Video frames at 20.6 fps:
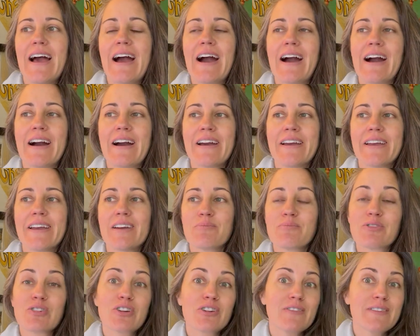I
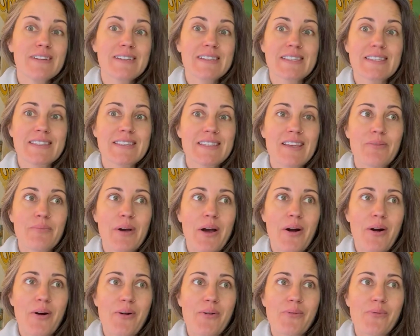am nervous
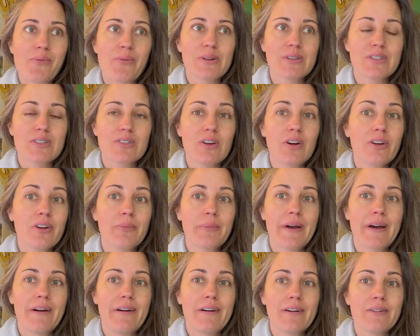about what to talk
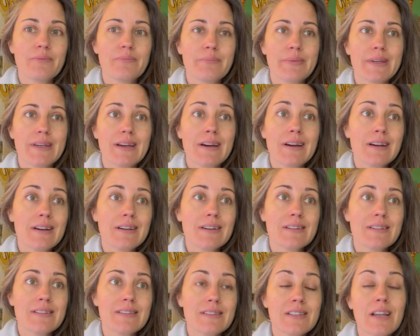about
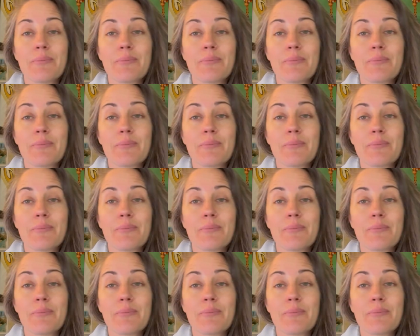because,